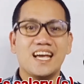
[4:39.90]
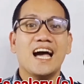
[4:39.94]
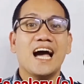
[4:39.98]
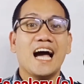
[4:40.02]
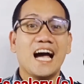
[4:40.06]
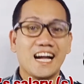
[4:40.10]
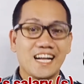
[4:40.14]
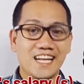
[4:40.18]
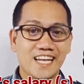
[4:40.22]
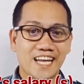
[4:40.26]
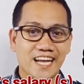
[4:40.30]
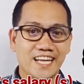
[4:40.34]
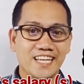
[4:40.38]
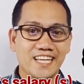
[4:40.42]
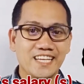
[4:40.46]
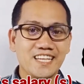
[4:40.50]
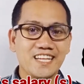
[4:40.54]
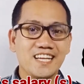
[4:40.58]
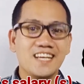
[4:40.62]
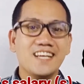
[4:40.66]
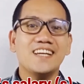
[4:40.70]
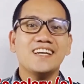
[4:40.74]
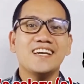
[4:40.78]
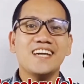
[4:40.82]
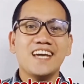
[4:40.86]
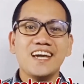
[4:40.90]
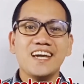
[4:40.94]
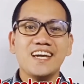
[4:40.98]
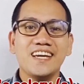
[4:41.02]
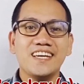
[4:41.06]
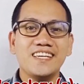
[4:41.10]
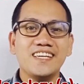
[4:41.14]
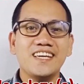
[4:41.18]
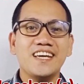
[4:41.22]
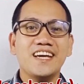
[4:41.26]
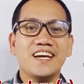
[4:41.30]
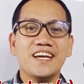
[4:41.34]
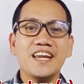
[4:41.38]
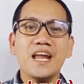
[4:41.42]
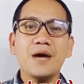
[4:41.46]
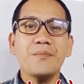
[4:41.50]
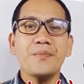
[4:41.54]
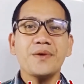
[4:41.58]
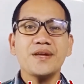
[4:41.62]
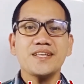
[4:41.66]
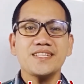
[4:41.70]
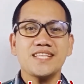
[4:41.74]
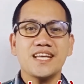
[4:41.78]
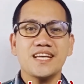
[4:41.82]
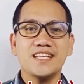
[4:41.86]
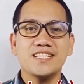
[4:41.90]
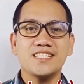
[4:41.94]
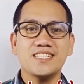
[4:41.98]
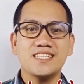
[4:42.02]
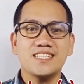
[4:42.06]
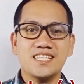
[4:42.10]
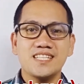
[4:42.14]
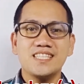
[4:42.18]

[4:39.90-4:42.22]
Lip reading: Again, K represents